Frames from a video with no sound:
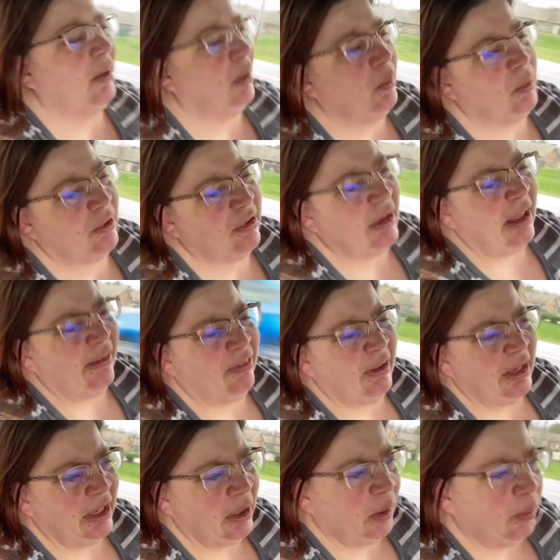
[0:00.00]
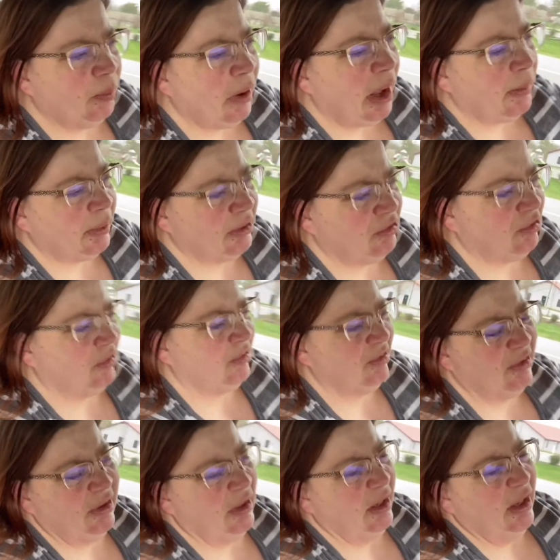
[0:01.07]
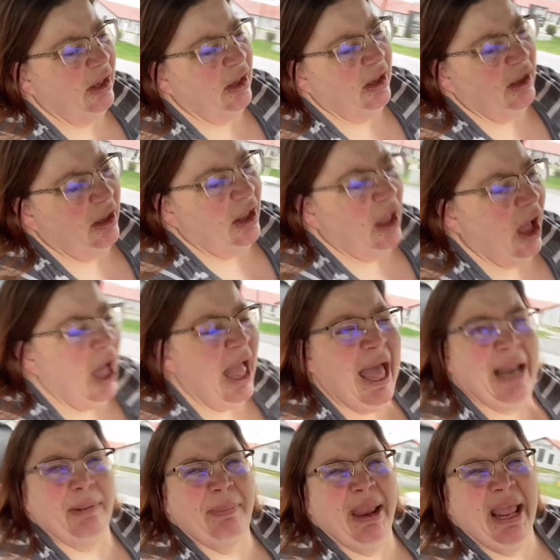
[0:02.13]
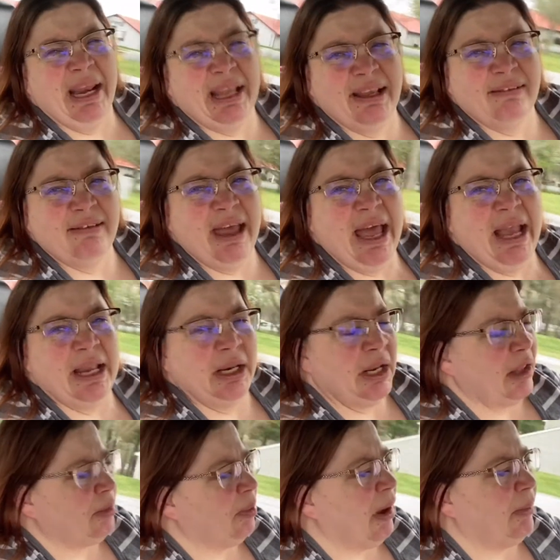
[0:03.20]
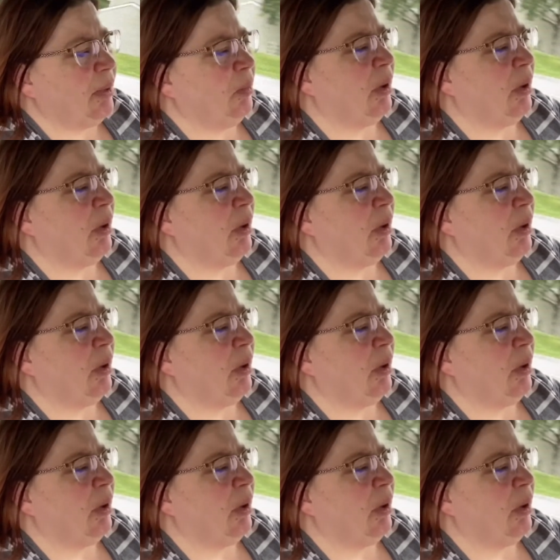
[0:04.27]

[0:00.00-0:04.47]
was nothing. It probably just, I had a panic attack, and that's probably why